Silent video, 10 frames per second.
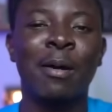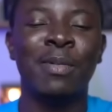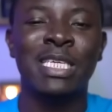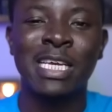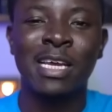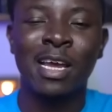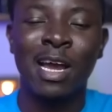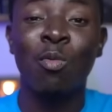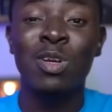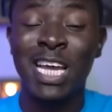Me say,
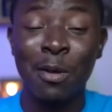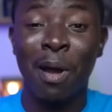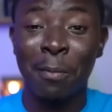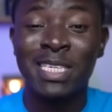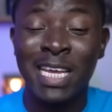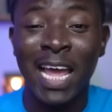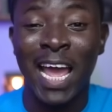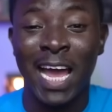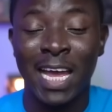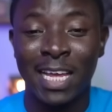can we jam my
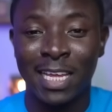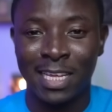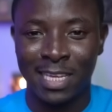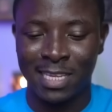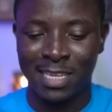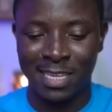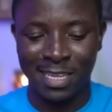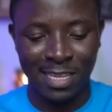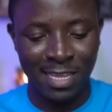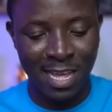messiah?
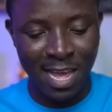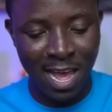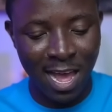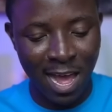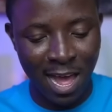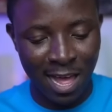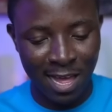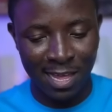Ah!